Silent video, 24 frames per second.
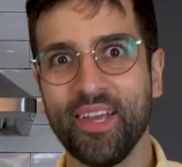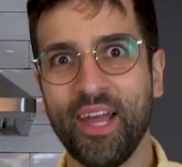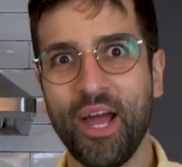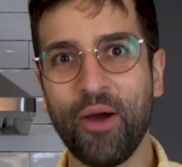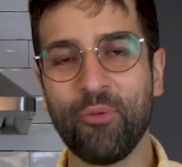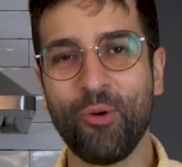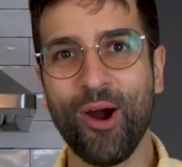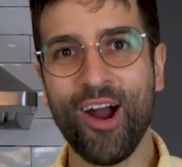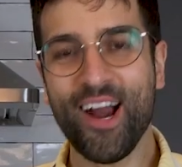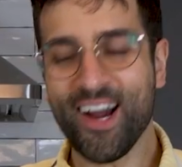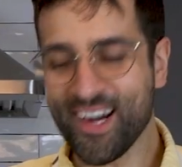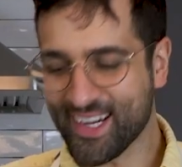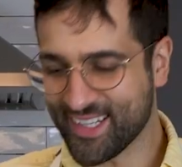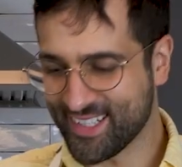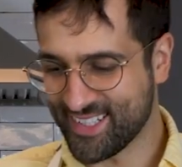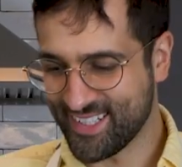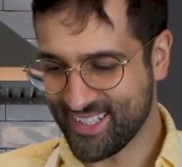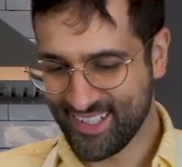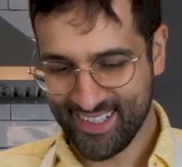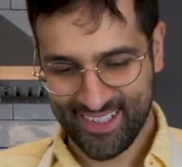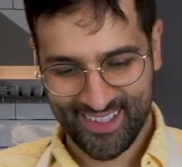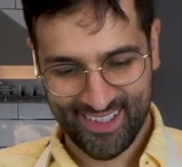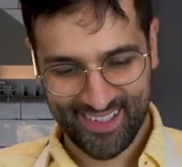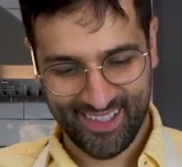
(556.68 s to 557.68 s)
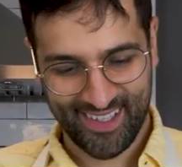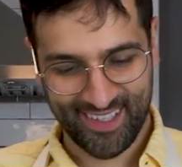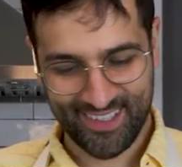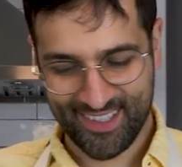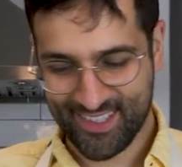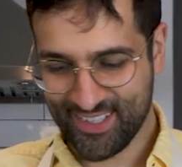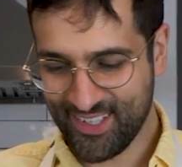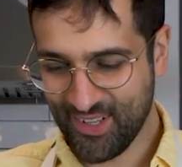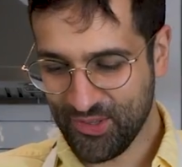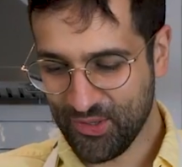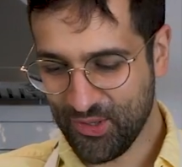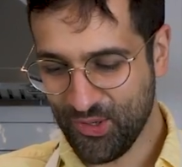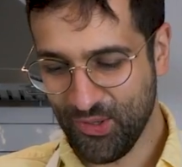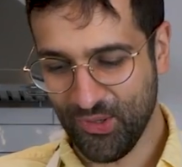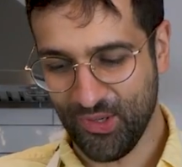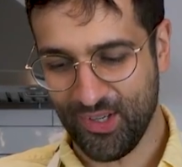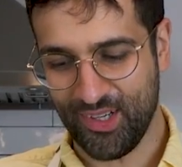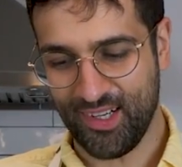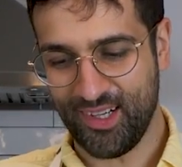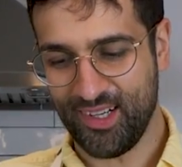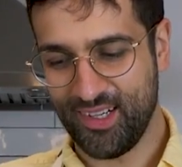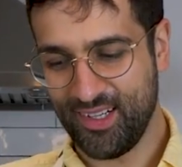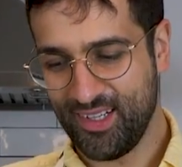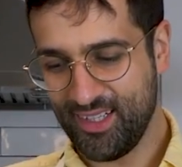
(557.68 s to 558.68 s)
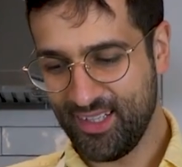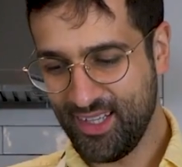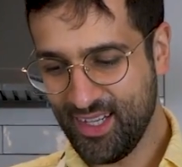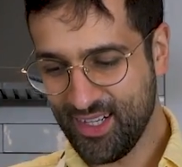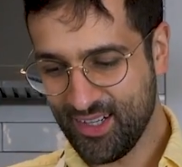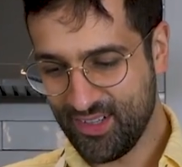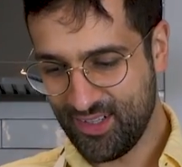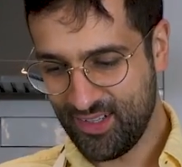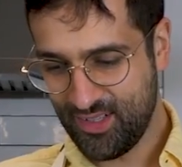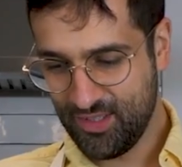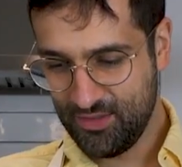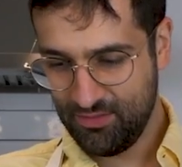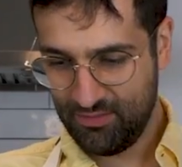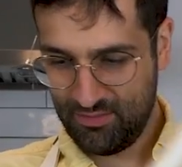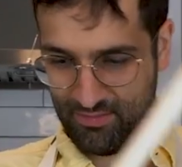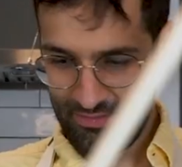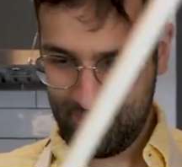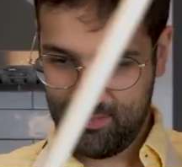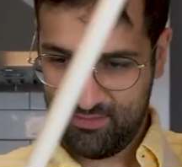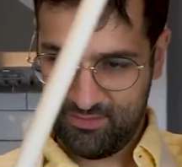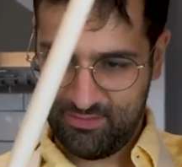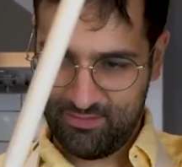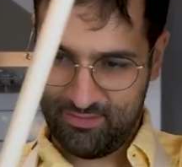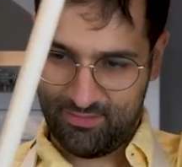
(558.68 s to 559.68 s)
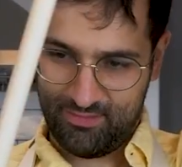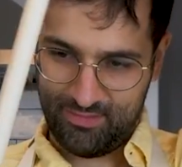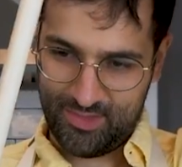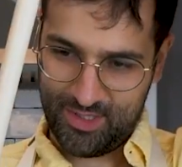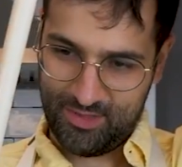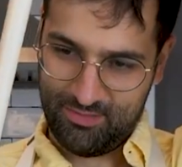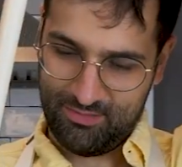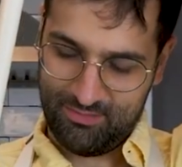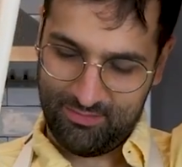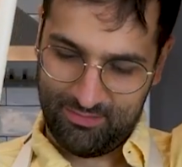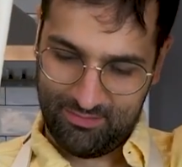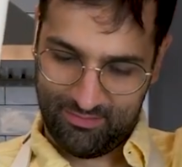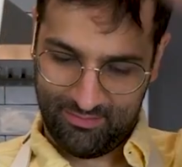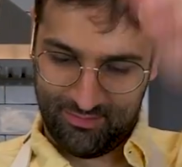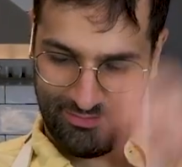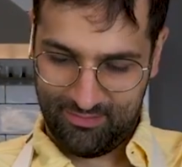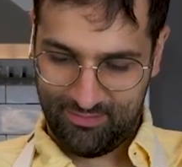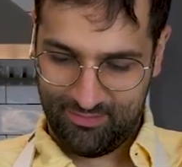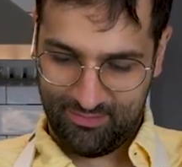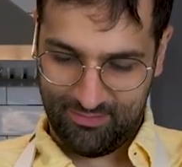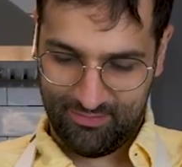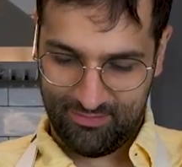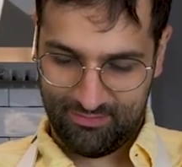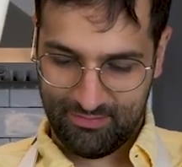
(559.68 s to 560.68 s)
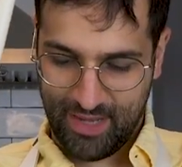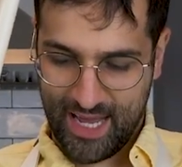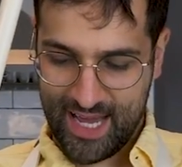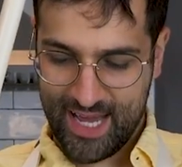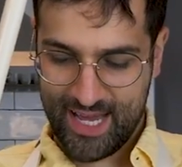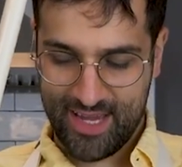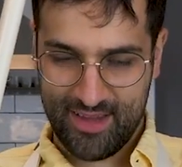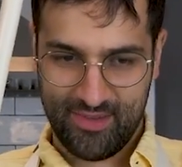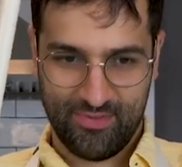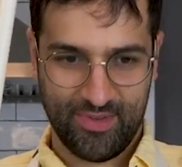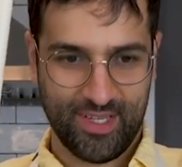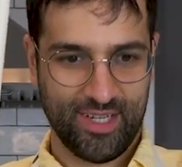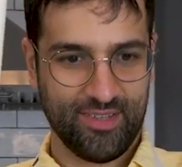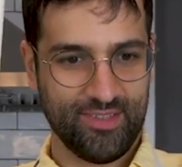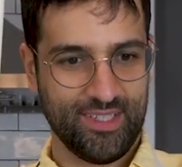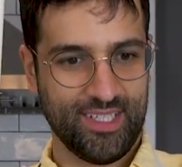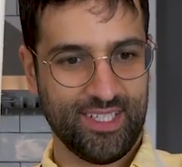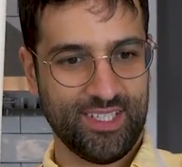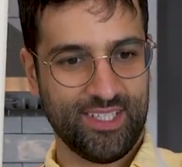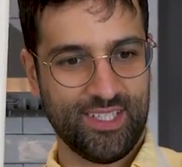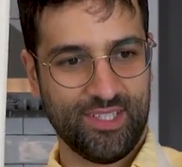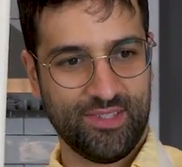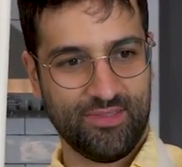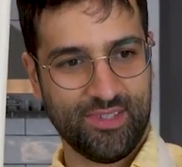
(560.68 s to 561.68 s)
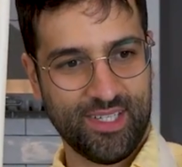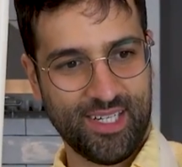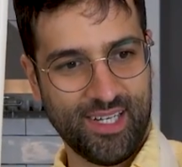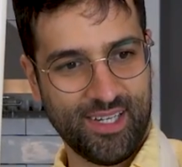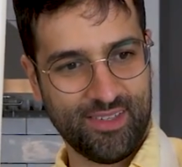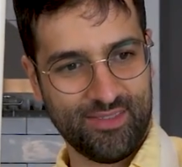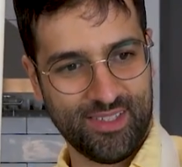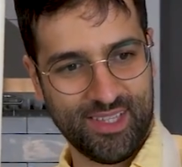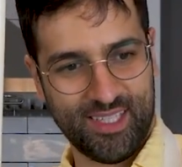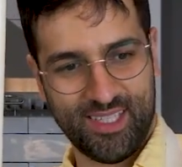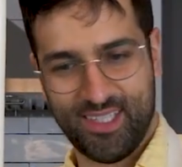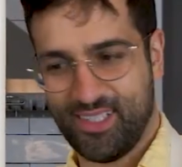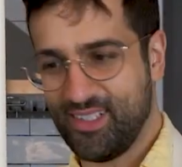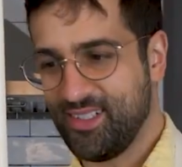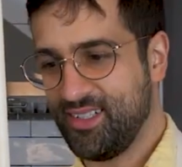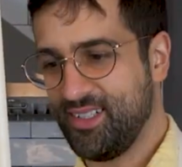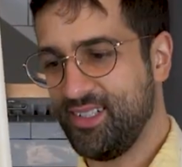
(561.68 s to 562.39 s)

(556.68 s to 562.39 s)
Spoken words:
It worked! That's so cool. Isn't that great? Oh, bye, we don't need you, we're done with you.